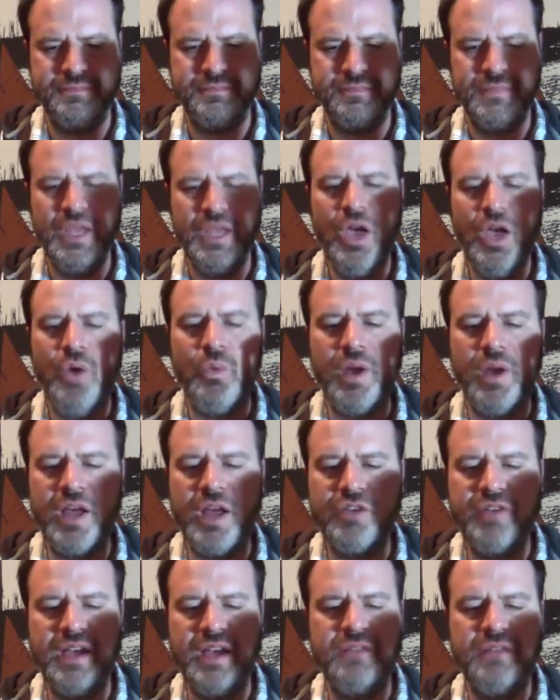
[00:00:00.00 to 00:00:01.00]
What our
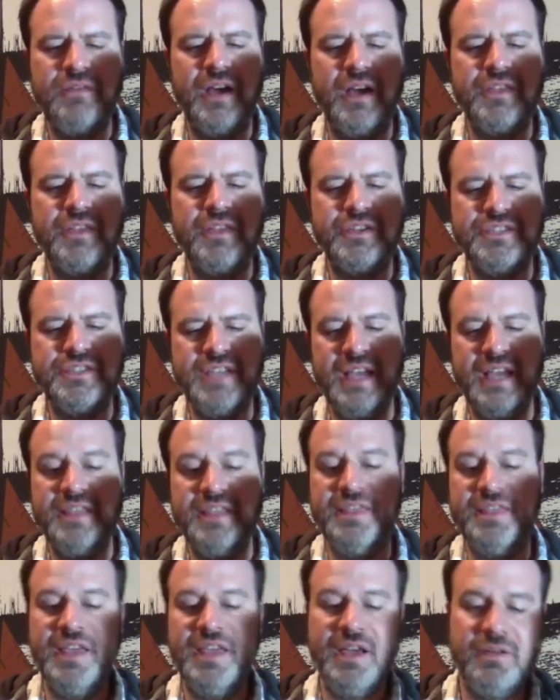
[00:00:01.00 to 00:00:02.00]
grandfathers said
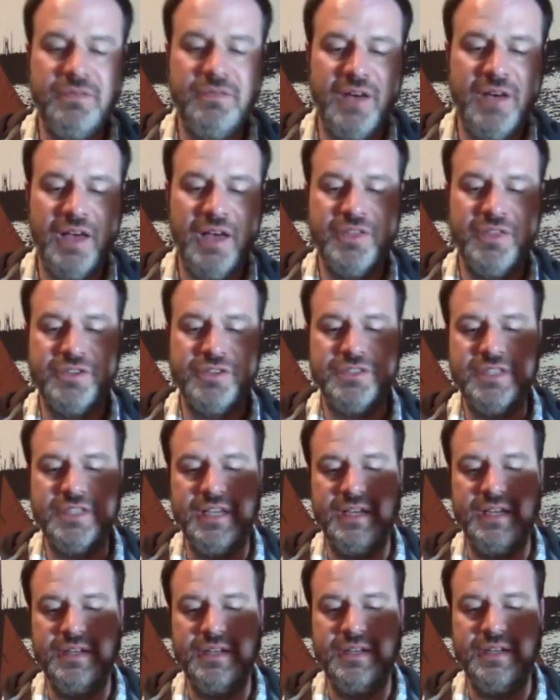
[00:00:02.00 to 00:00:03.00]
their fathers
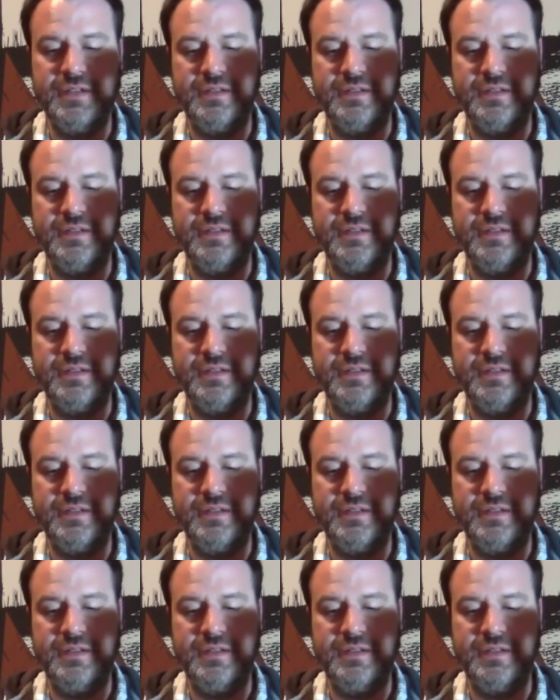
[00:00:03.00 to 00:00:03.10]
did.